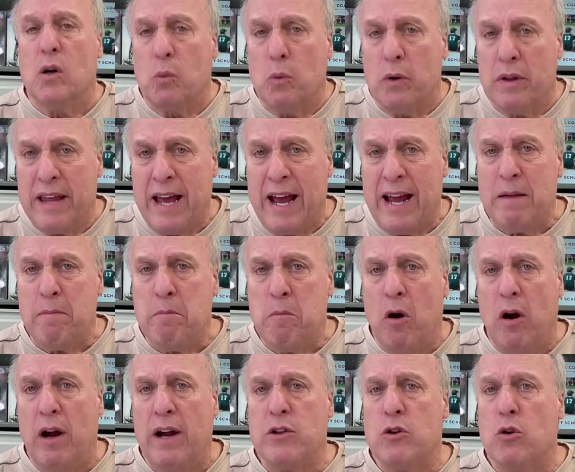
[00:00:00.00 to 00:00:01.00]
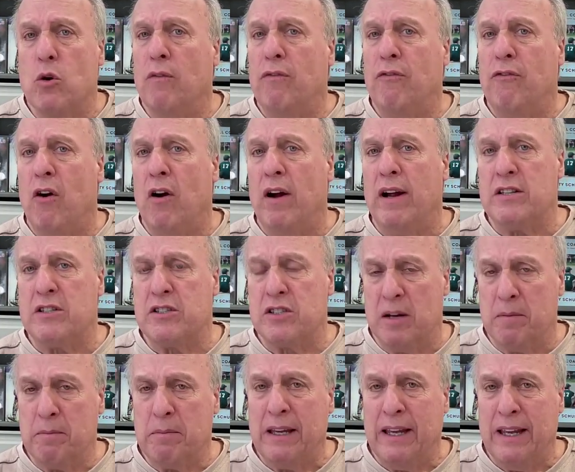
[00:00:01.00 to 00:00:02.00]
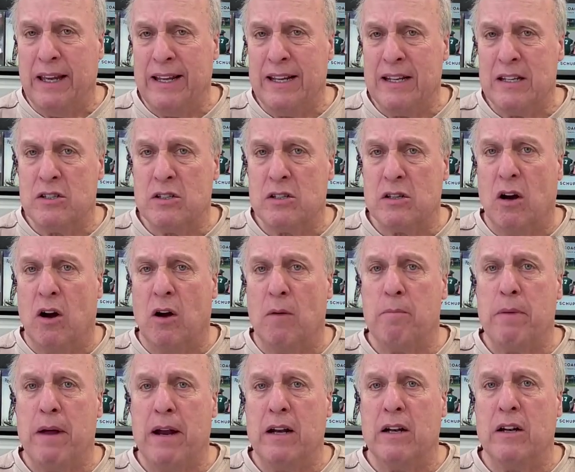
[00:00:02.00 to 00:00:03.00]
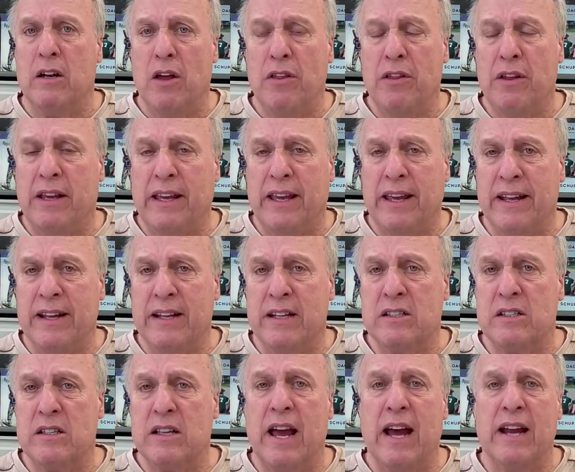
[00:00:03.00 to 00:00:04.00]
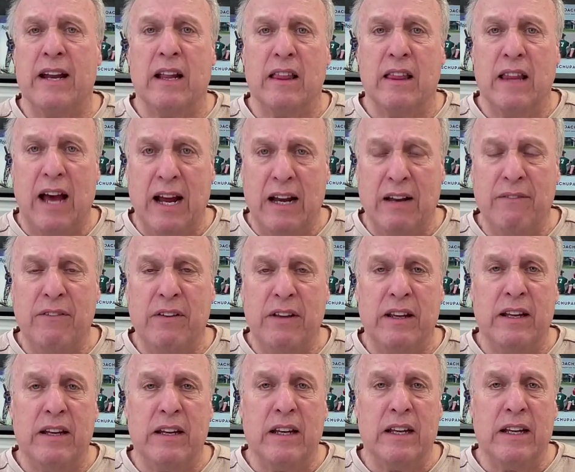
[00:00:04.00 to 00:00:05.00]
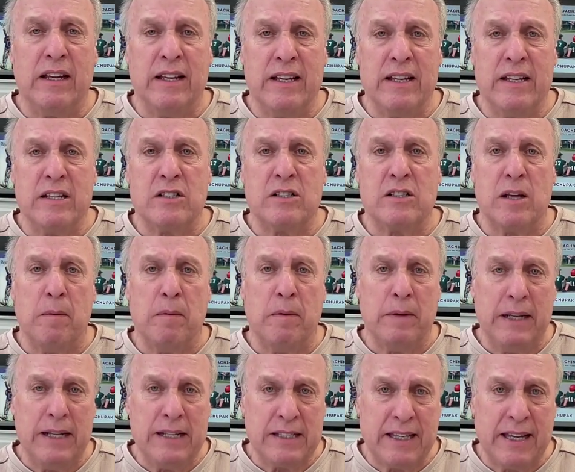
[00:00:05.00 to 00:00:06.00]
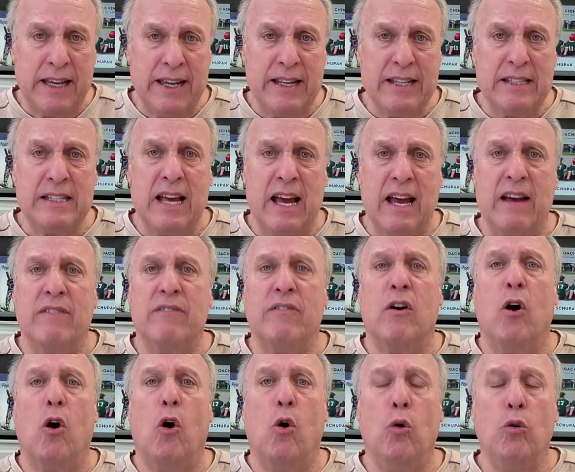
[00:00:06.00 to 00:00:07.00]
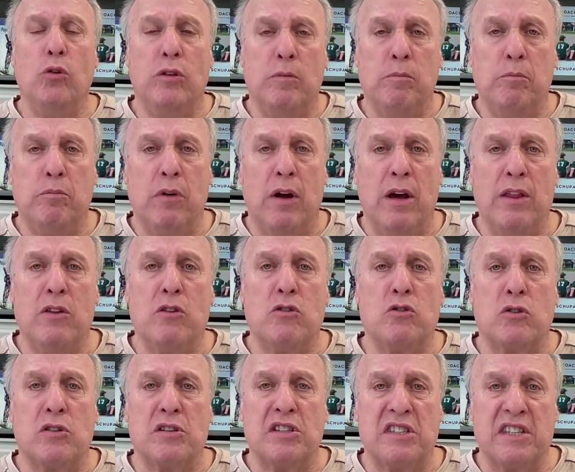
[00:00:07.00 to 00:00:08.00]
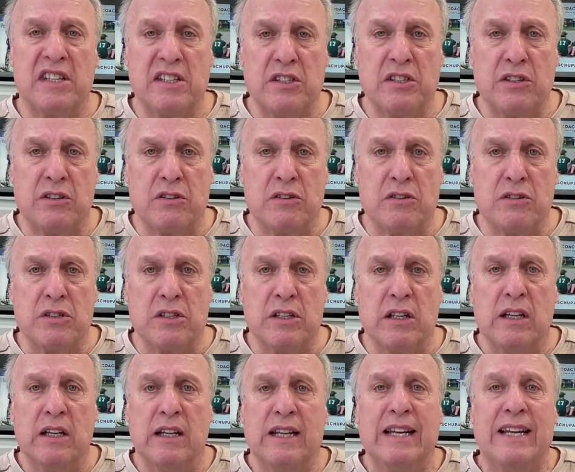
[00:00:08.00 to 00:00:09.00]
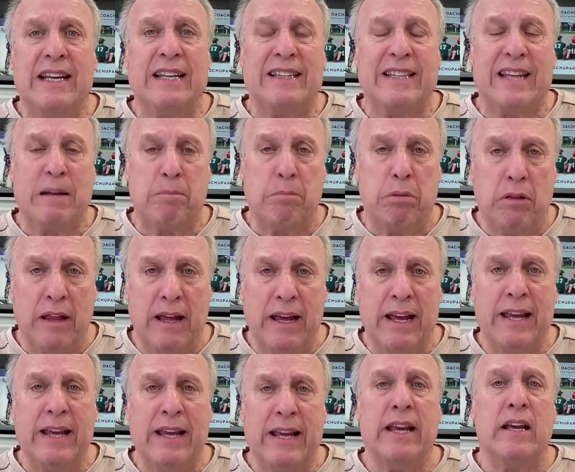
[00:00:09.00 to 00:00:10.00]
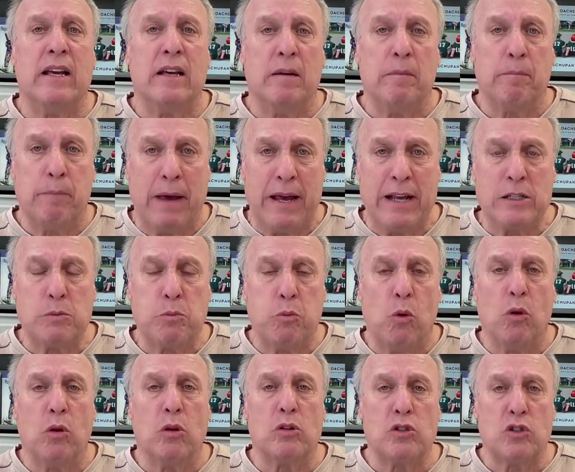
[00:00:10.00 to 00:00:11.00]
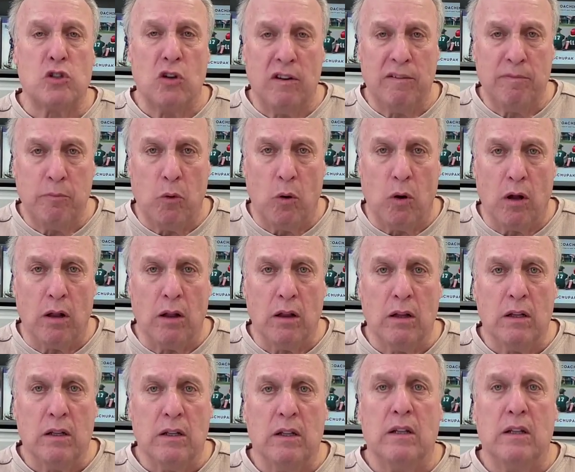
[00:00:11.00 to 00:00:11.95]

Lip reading: With that in mind, you'll find some kids are better than other kids, and a lot of it is some of these kids have older brothers or sisters that play baseball or softball.